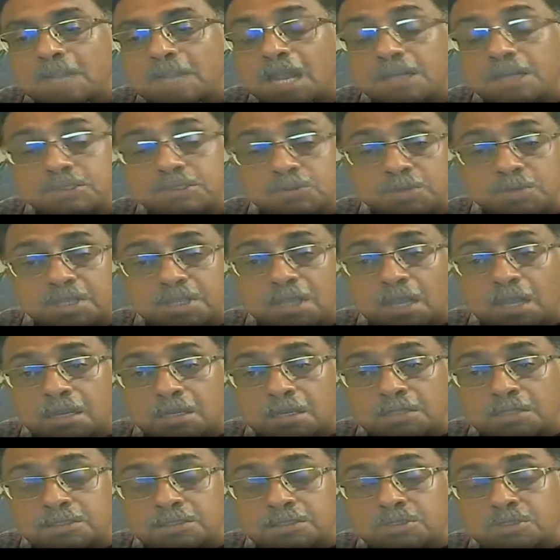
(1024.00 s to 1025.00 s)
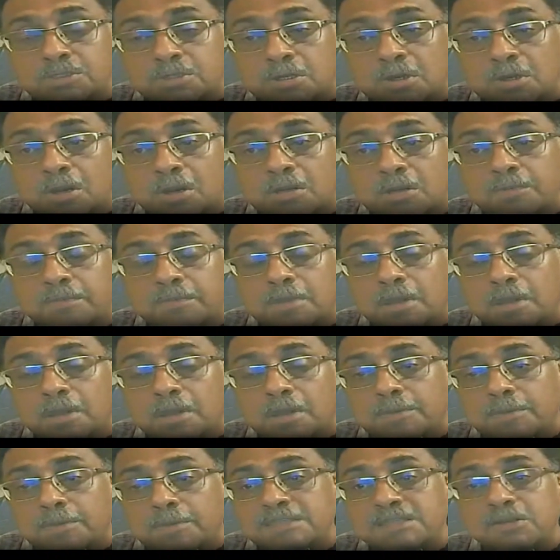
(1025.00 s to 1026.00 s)
it should not
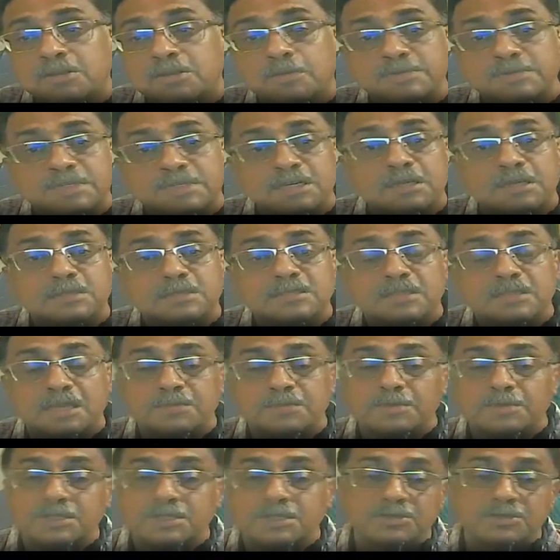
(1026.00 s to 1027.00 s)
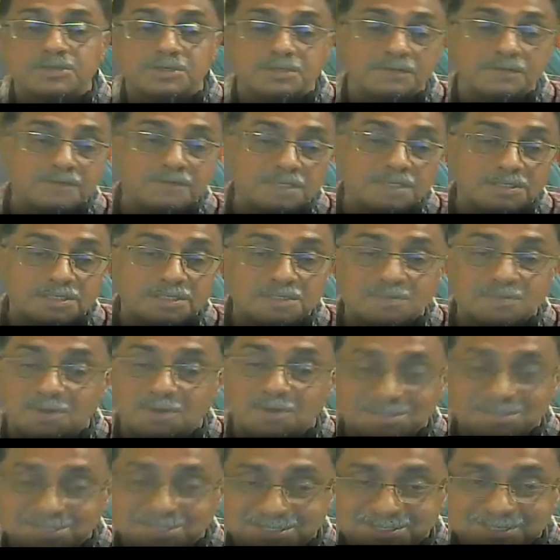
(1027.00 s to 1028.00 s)
place any obstacles in the administration of justice
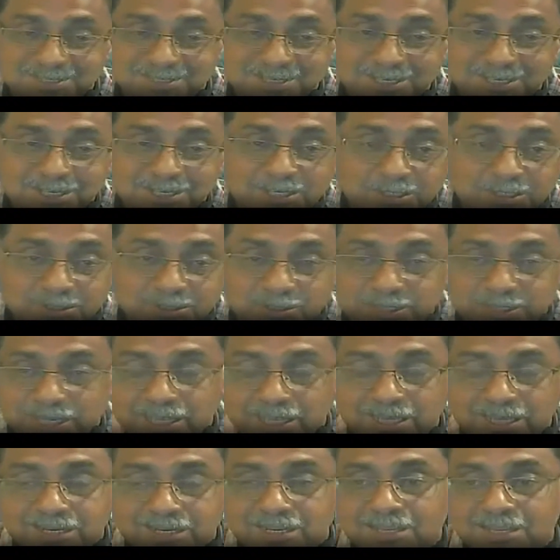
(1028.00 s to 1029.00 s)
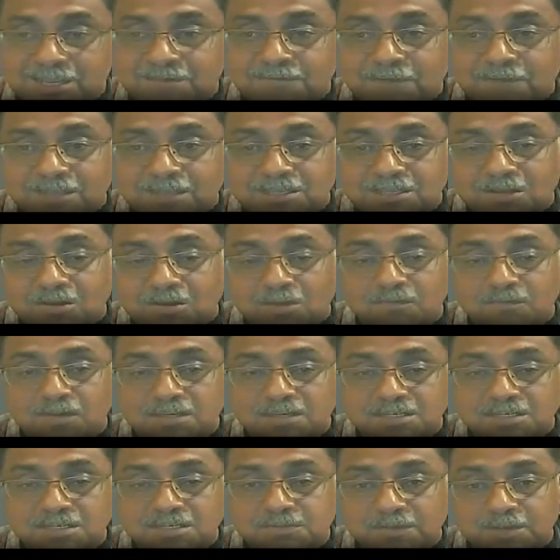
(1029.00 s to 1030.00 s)
process. So there, in fact, the
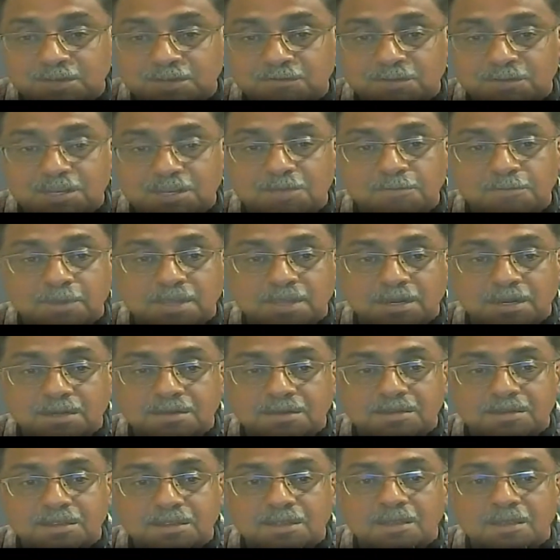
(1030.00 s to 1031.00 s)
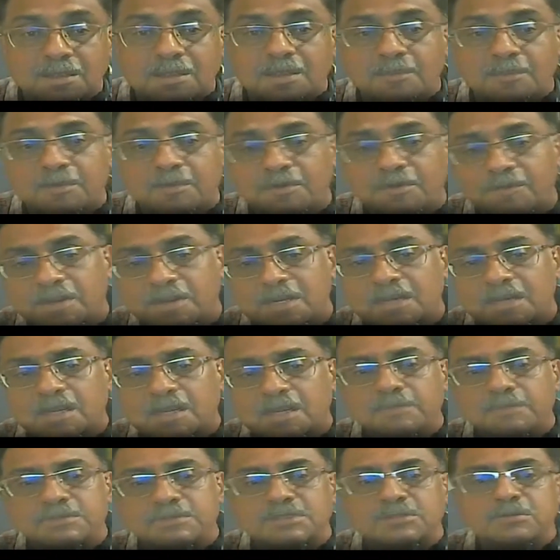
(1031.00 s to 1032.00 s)
conflict is very, very apparent. But when it
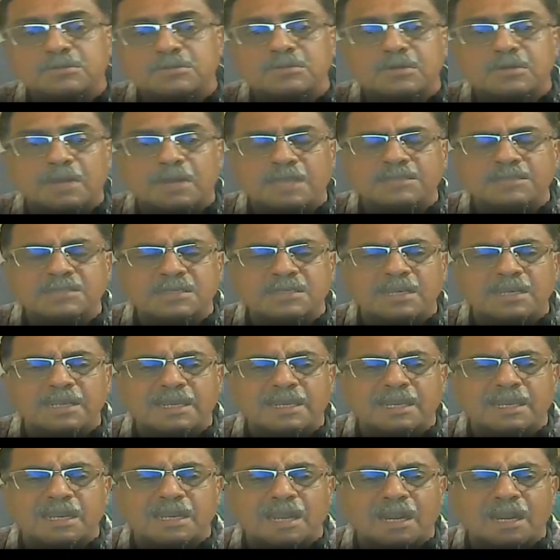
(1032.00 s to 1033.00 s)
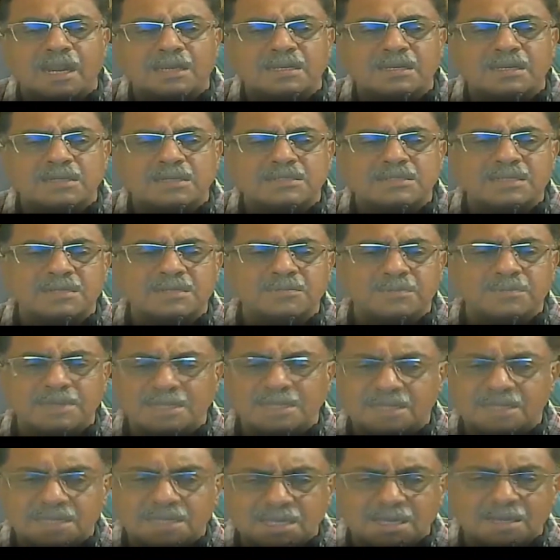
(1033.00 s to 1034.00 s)
comes to writing legal articles in
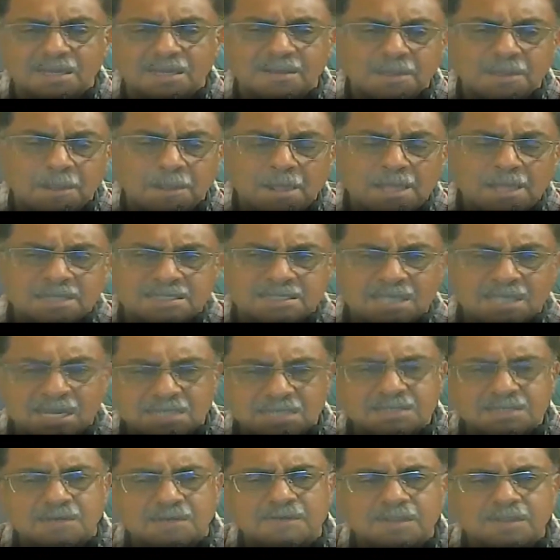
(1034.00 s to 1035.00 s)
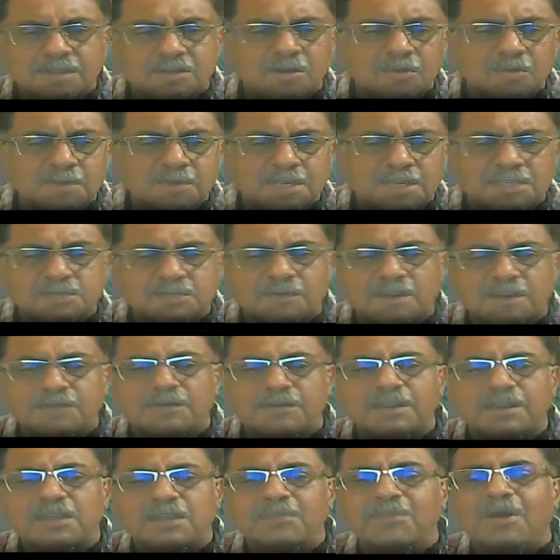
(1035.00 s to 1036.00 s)
media, selection of the topic is very,
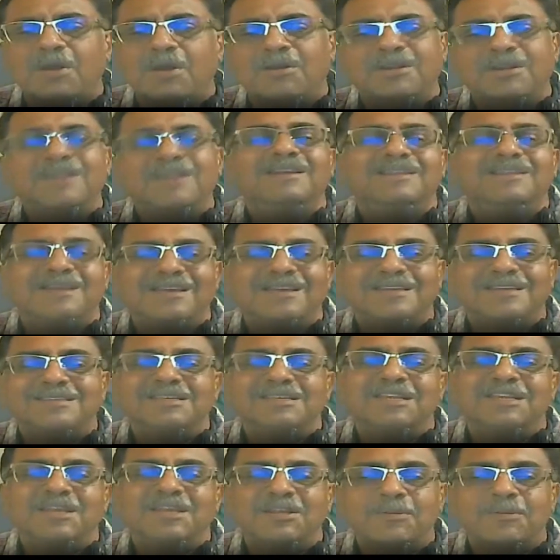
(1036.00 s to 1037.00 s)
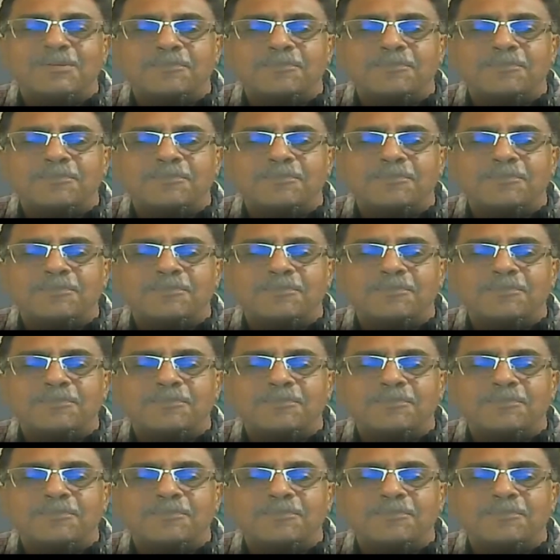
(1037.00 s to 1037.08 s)
very important, isn't it?